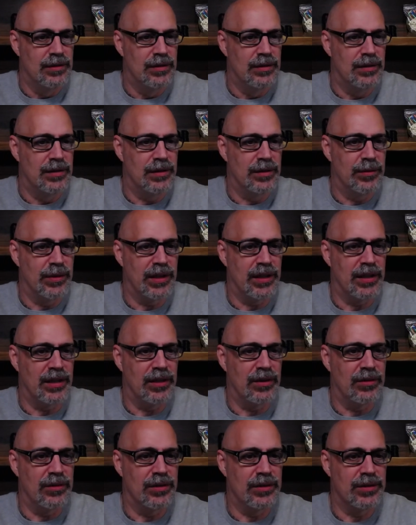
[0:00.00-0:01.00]
There we
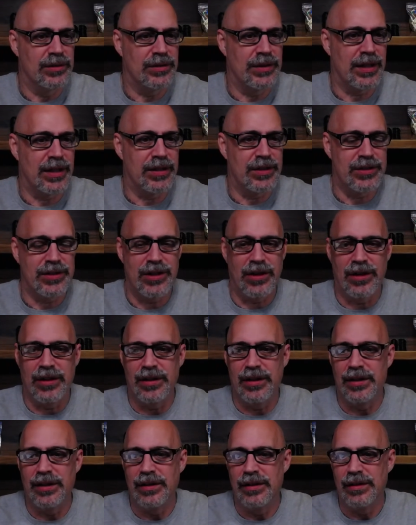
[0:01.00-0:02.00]
go. So I can start
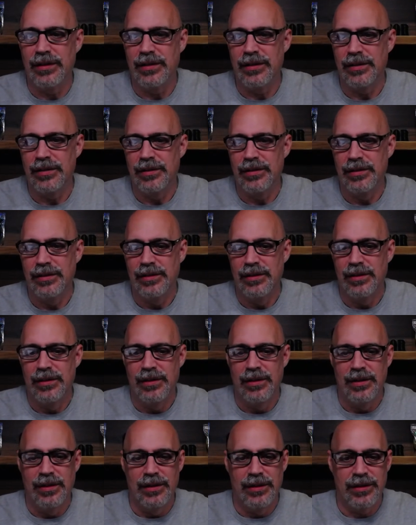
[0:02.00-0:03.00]

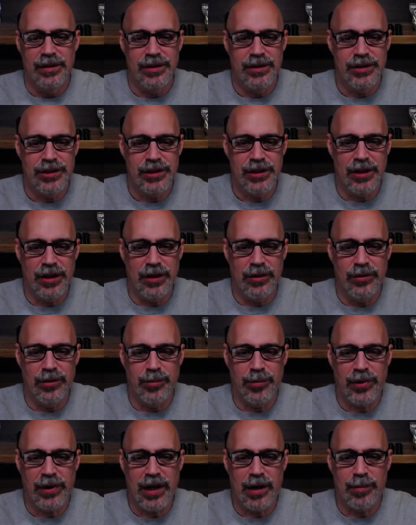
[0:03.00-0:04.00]
the show
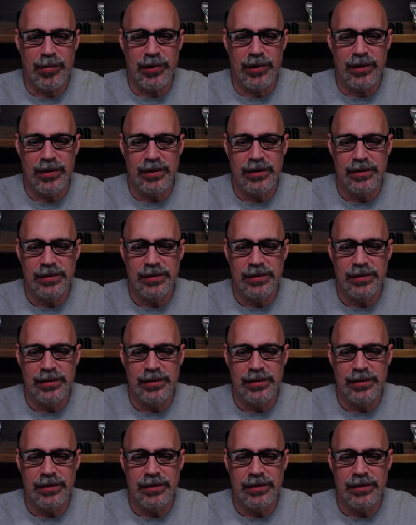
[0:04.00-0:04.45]
proper.